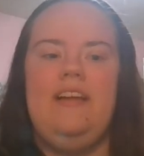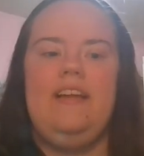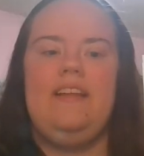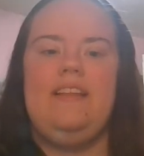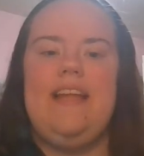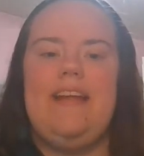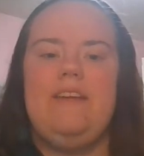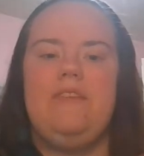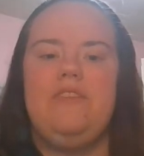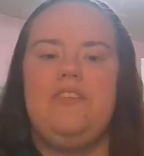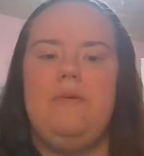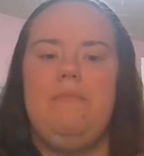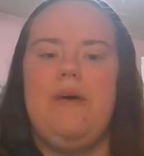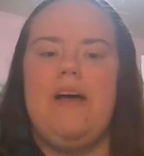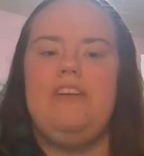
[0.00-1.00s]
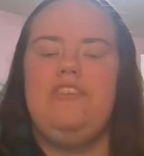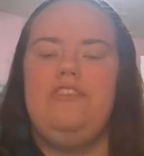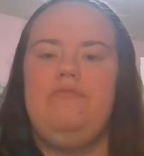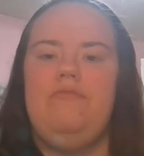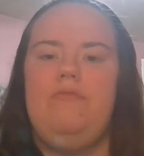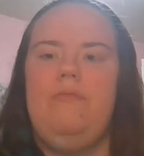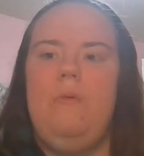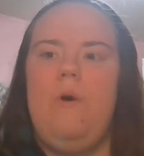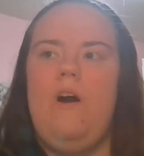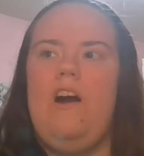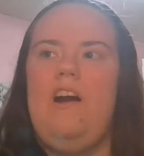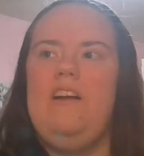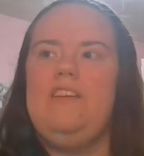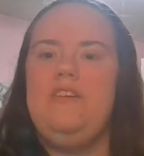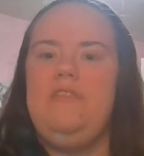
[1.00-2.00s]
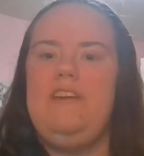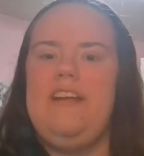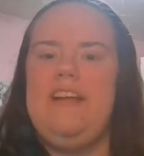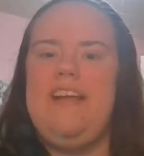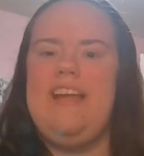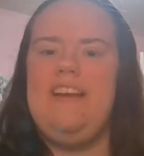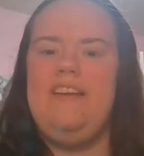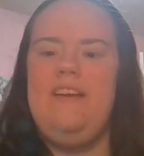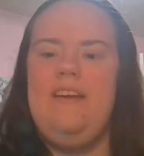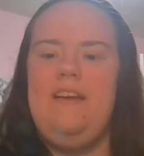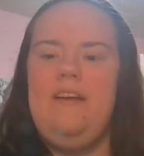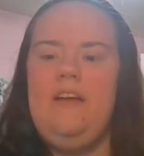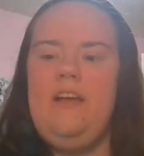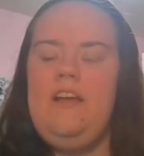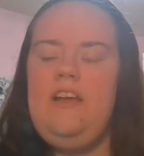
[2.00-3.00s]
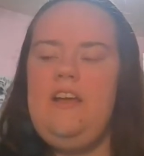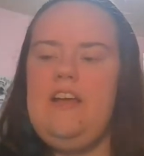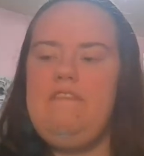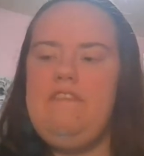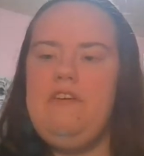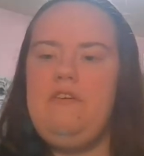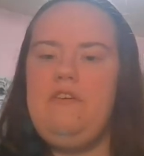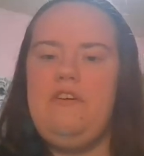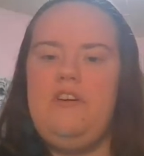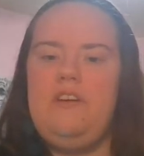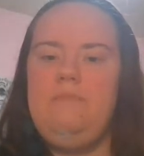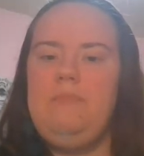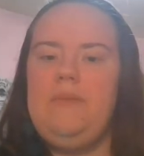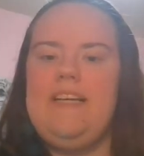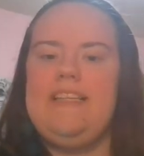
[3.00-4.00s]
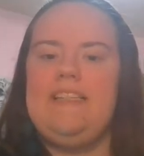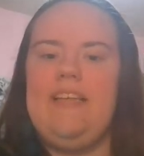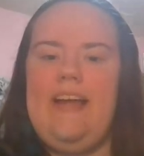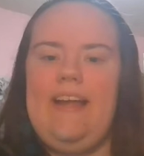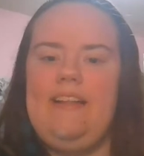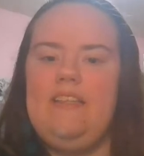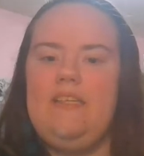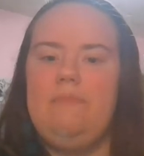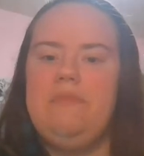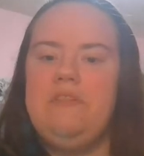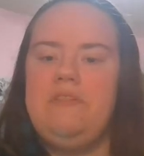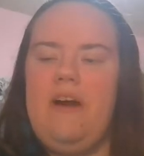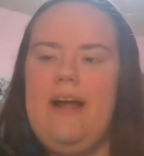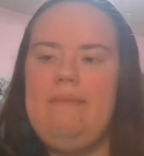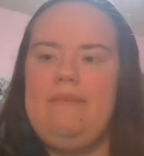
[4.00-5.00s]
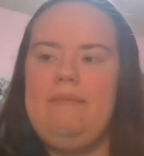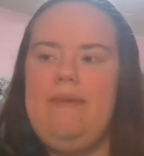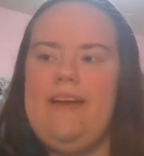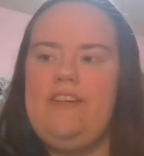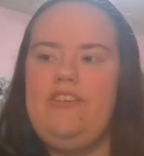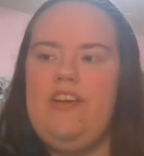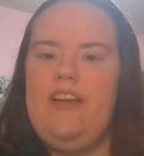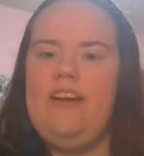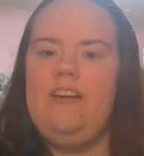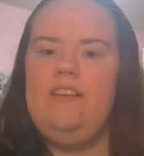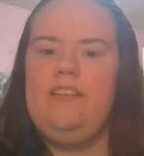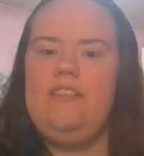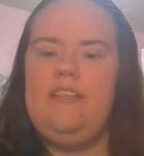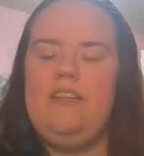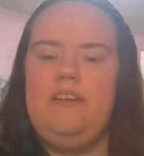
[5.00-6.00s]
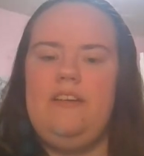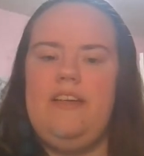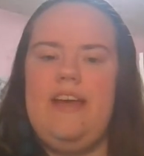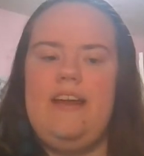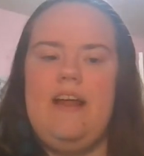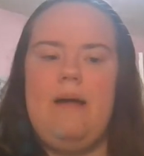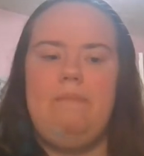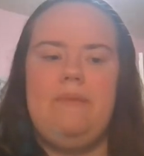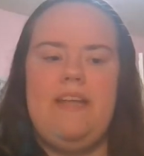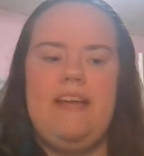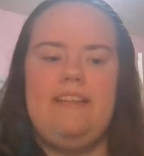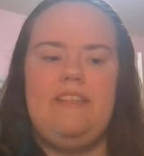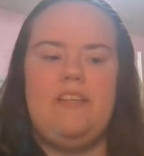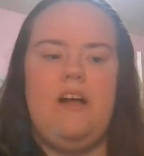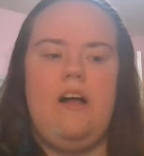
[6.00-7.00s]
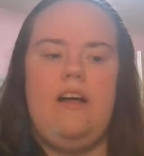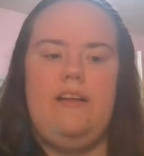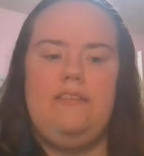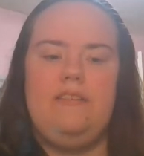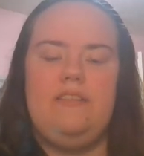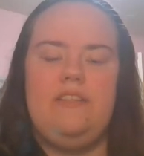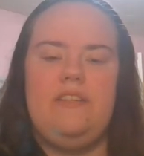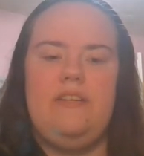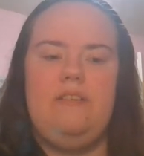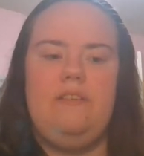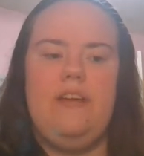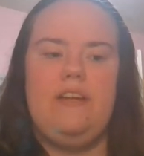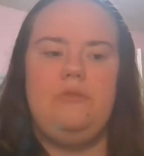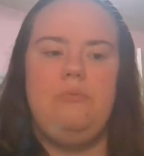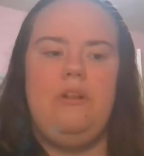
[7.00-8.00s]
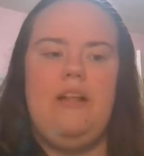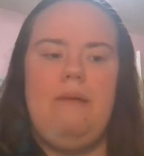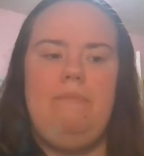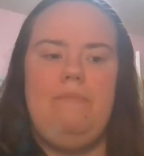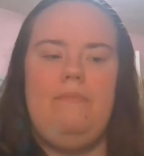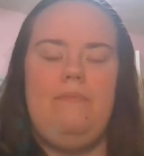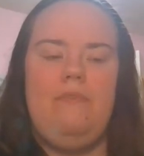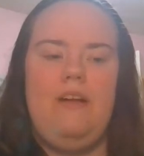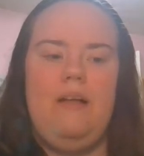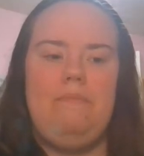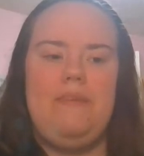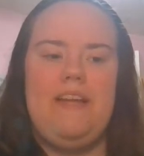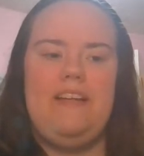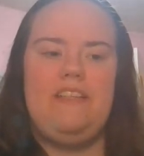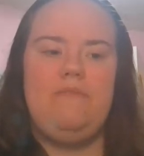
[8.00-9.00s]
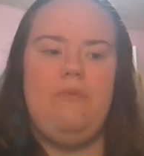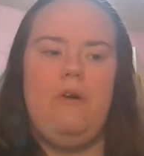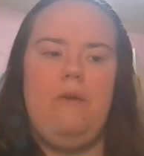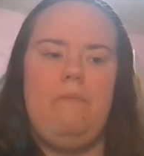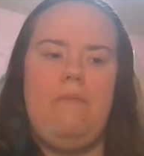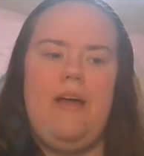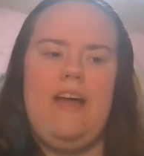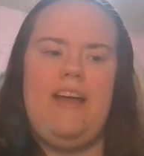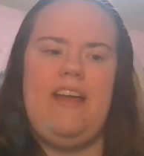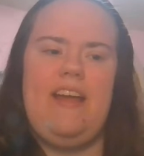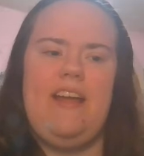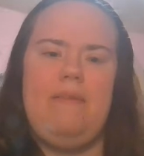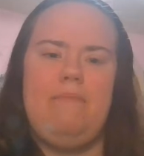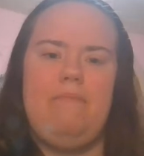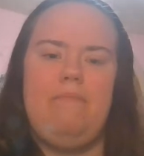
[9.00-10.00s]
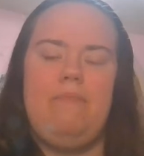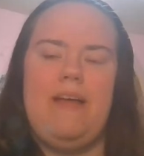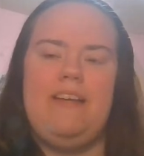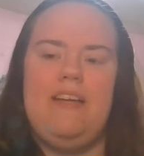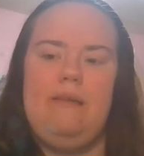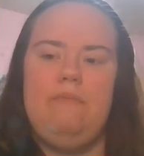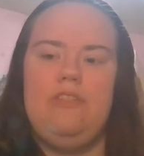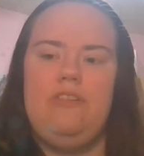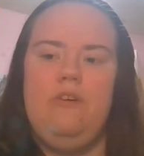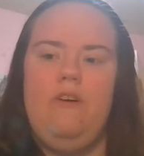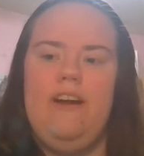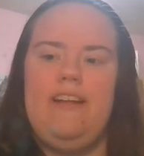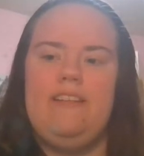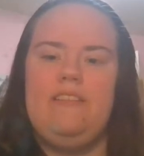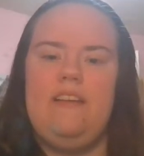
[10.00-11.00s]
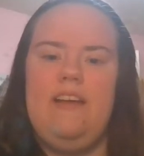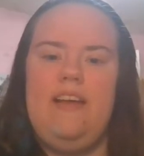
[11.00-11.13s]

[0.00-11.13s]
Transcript: Thank you so much for tuning in. If you could, please like and subscribe to my channel to get updates on updates for my bedtime stories.